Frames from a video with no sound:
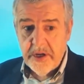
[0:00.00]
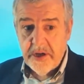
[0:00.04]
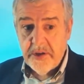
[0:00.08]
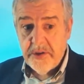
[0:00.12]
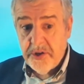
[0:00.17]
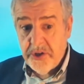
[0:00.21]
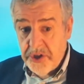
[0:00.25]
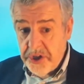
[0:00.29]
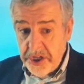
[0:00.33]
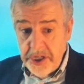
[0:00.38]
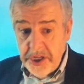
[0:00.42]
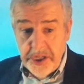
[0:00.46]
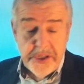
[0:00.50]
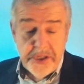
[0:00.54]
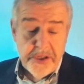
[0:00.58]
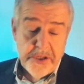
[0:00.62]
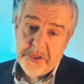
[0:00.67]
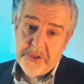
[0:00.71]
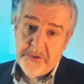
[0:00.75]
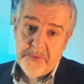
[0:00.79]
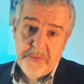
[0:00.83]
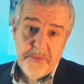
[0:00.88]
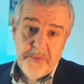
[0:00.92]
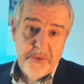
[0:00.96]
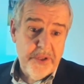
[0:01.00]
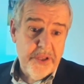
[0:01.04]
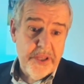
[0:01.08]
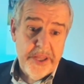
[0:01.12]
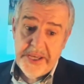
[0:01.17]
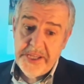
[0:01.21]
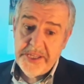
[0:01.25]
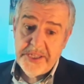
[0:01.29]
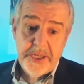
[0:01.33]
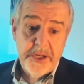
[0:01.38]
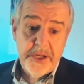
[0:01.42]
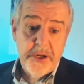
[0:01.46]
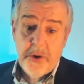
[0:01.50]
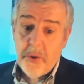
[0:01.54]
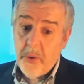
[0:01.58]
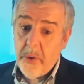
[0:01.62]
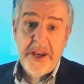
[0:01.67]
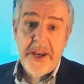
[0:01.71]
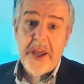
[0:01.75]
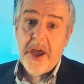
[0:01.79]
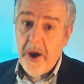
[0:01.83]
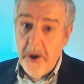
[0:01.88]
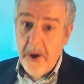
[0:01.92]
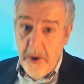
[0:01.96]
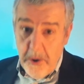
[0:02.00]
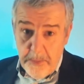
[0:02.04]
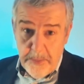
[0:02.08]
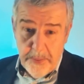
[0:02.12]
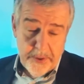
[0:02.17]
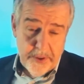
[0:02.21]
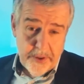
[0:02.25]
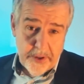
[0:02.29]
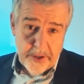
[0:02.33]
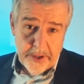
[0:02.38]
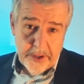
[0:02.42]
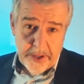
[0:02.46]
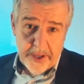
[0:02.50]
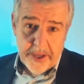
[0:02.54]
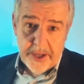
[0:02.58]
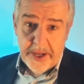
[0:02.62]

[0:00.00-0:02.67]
that Jesus would later quite openly